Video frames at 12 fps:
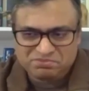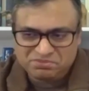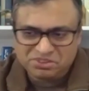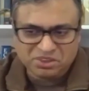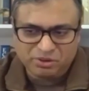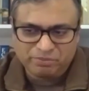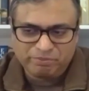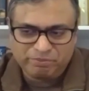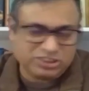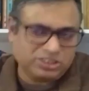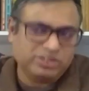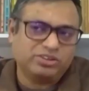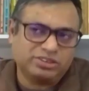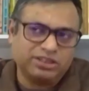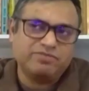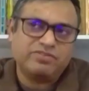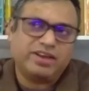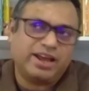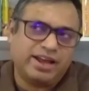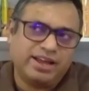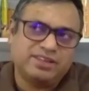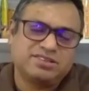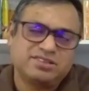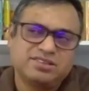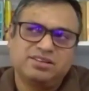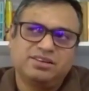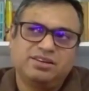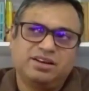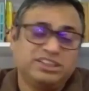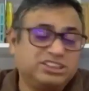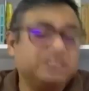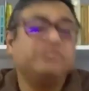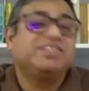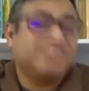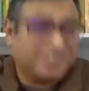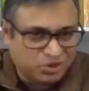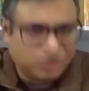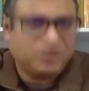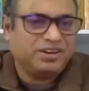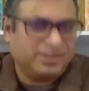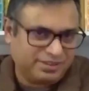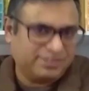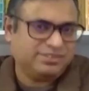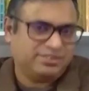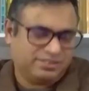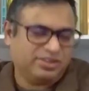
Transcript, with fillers: you know picture yourself as achieving that goal you